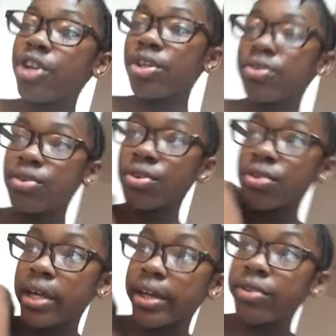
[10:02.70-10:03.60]
another
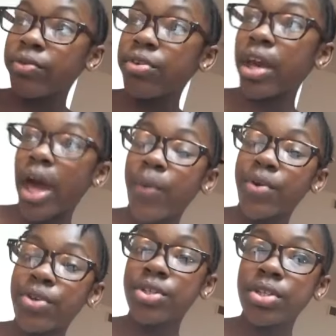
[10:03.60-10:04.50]
like three
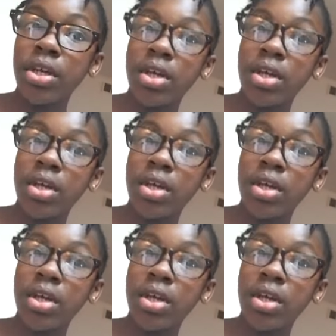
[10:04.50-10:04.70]
hours,